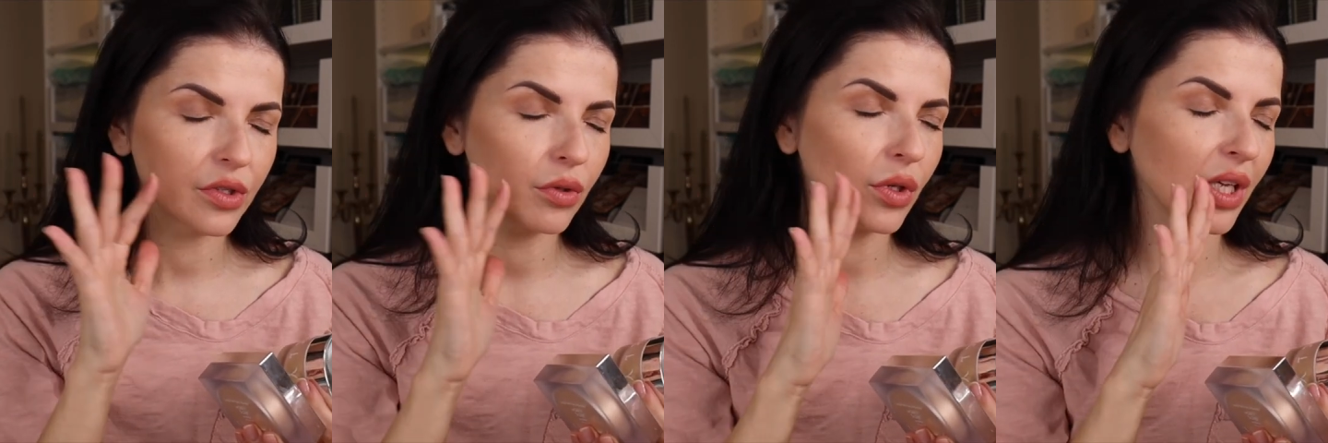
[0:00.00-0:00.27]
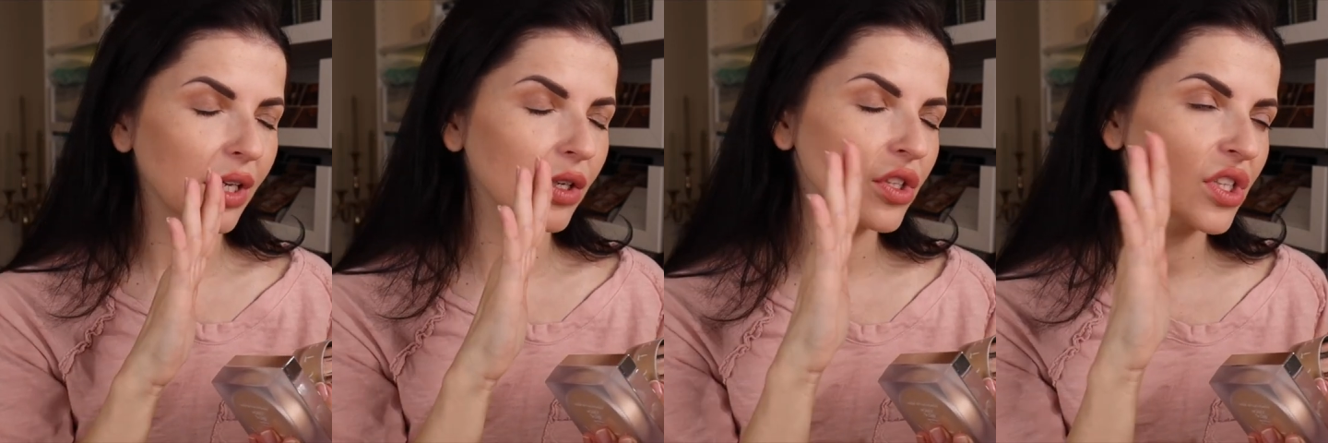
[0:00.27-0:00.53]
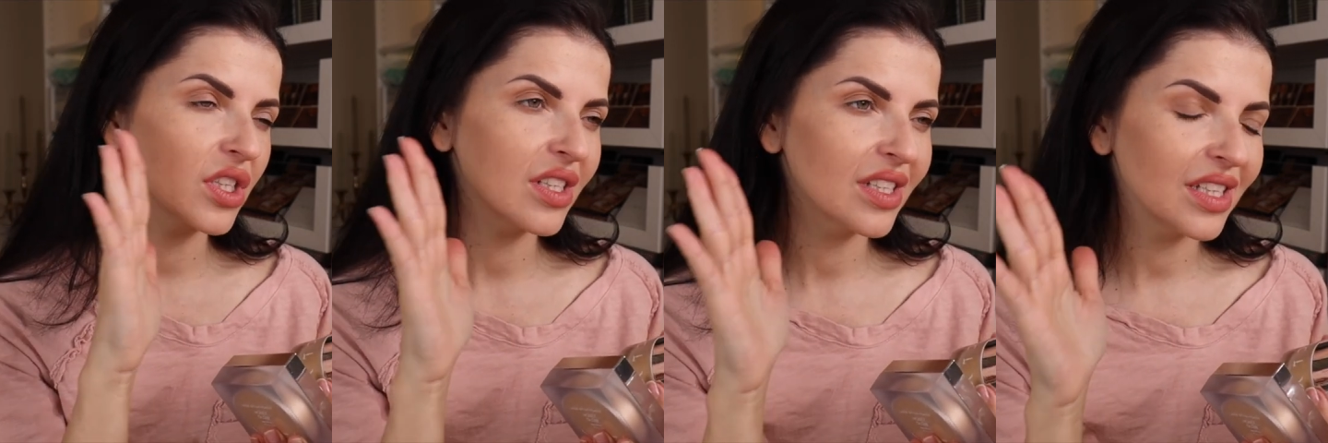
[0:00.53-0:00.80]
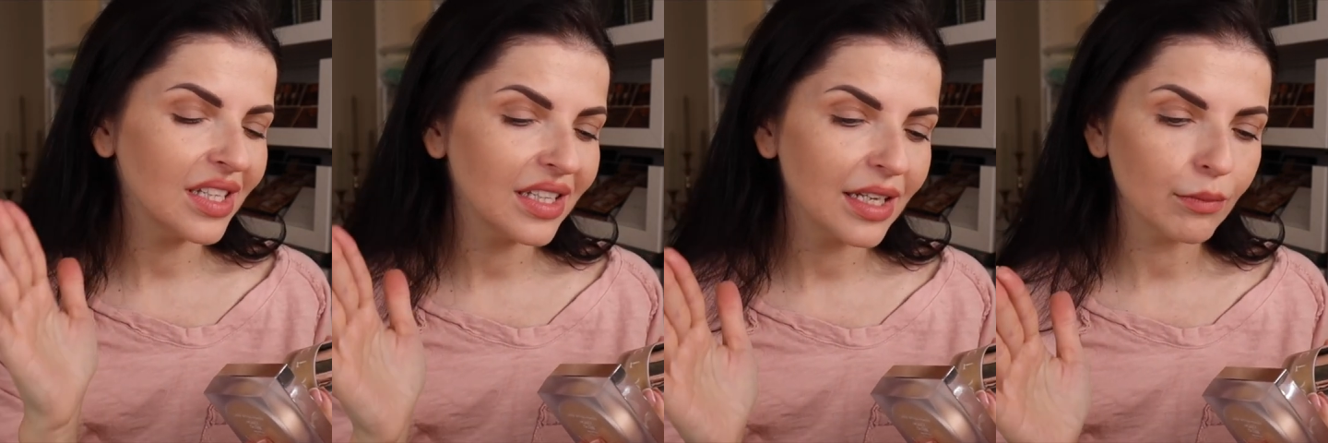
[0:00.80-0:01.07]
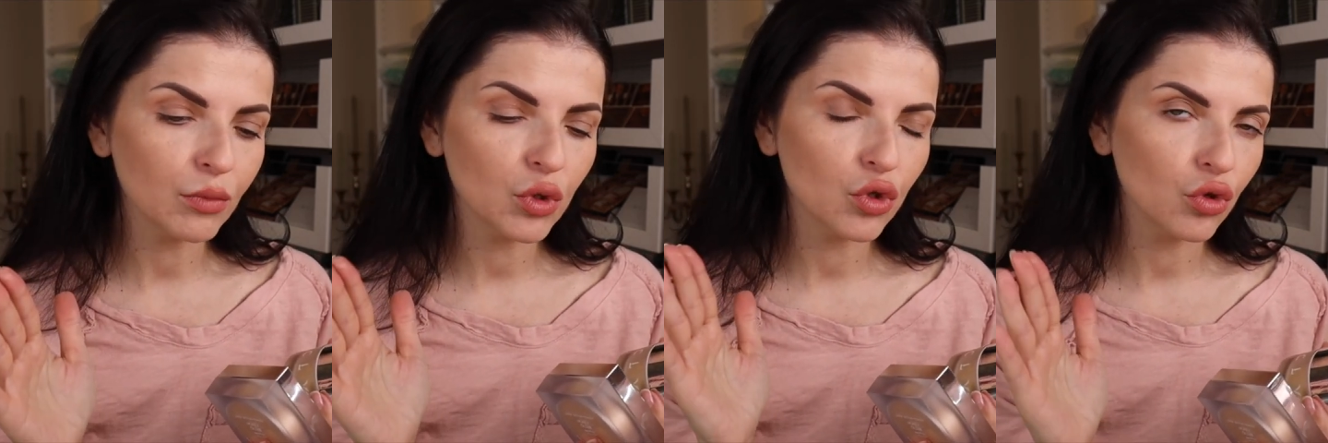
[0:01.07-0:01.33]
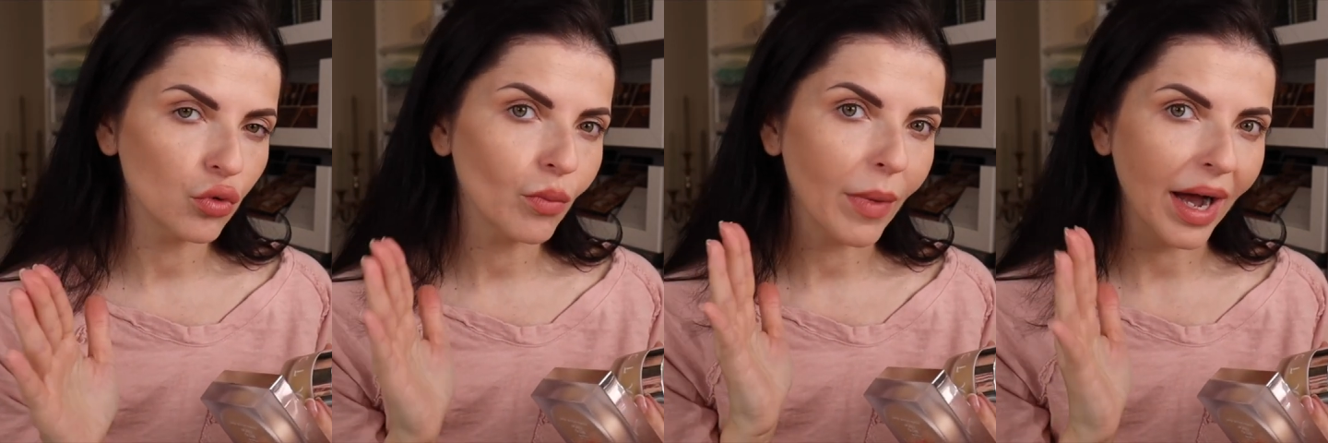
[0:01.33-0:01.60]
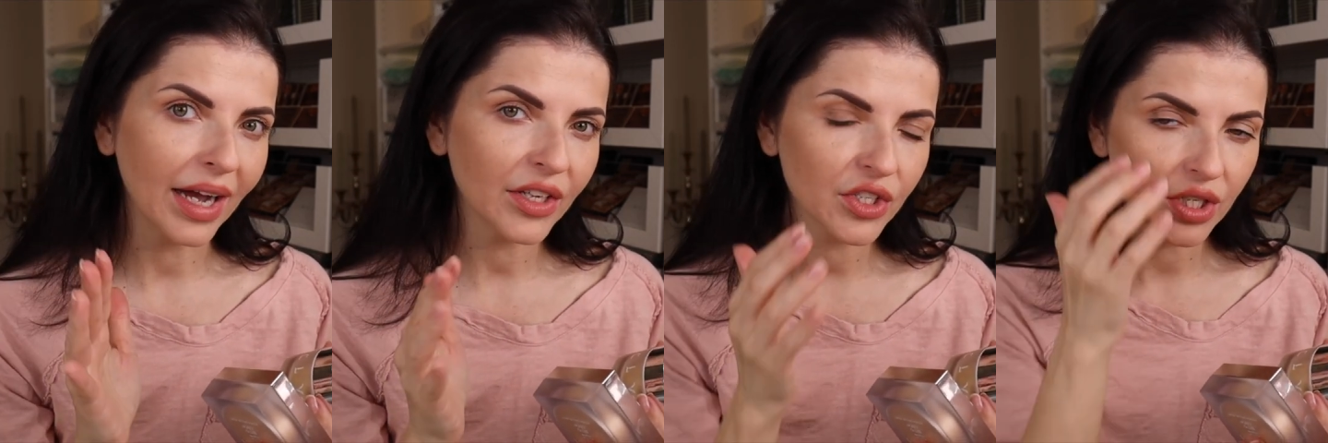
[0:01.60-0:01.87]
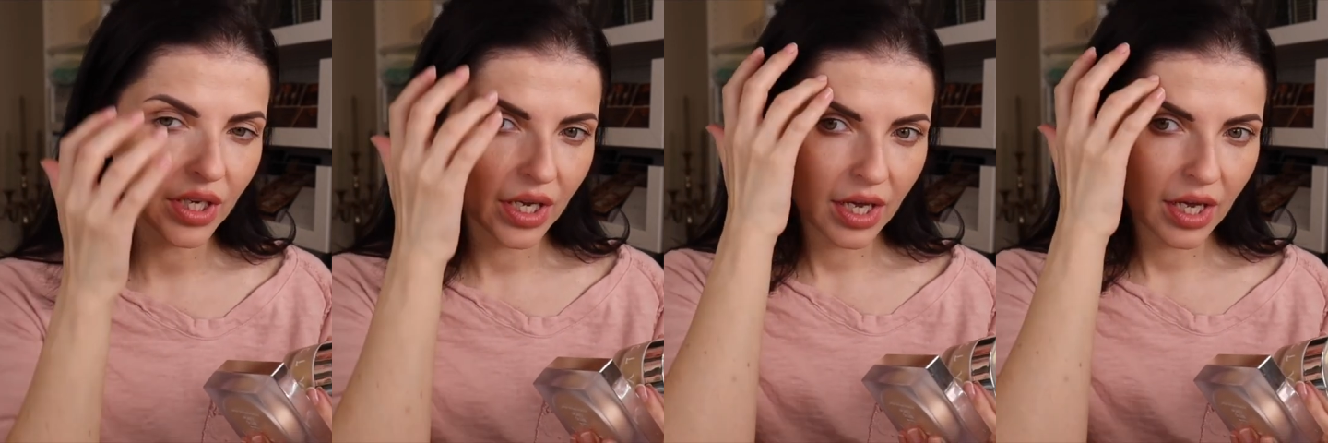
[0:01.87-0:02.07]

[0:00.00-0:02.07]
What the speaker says: You cannot see them too much,